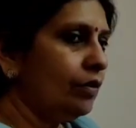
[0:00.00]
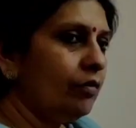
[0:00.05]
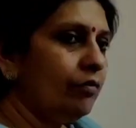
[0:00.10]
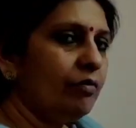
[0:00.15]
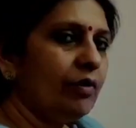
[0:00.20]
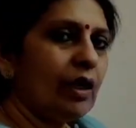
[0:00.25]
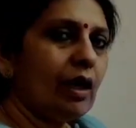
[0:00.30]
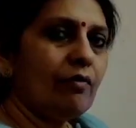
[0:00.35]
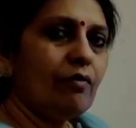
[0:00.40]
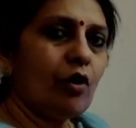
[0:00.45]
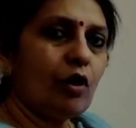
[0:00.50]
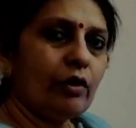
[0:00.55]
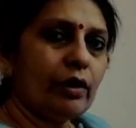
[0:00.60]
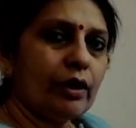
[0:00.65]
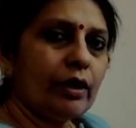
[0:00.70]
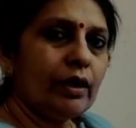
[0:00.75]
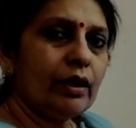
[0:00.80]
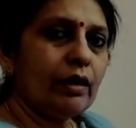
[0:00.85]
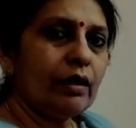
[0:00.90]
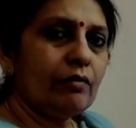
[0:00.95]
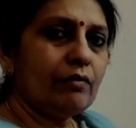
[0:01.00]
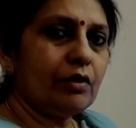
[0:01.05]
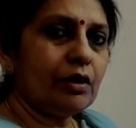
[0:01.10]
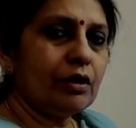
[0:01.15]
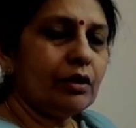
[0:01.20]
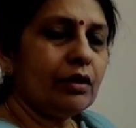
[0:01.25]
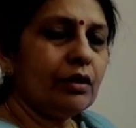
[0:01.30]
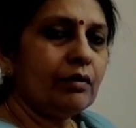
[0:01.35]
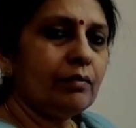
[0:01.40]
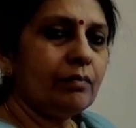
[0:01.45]
We have already
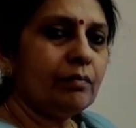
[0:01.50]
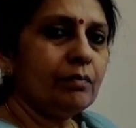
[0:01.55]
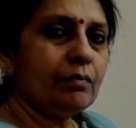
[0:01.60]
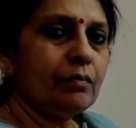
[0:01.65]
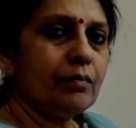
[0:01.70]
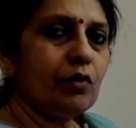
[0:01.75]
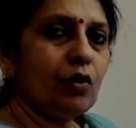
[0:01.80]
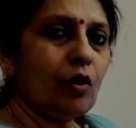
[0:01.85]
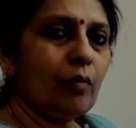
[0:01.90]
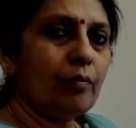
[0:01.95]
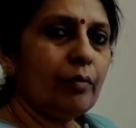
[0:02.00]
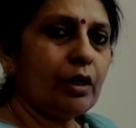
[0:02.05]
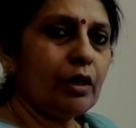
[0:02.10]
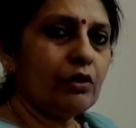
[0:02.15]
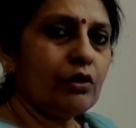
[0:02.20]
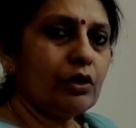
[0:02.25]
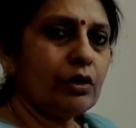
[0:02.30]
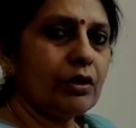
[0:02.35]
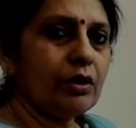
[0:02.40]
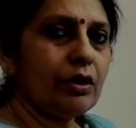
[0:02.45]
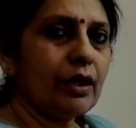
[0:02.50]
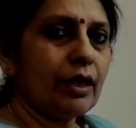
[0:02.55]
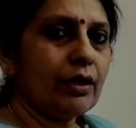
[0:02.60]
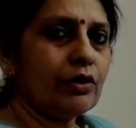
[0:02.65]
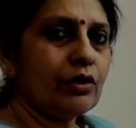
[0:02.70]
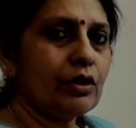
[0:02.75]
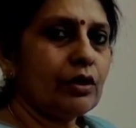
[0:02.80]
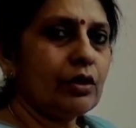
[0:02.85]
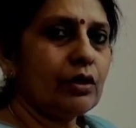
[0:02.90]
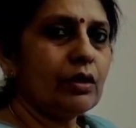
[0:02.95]
covered combination
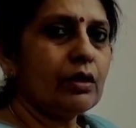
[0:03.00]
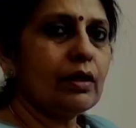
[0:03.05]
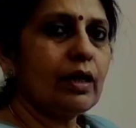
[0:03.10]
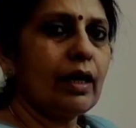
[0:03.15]
reactions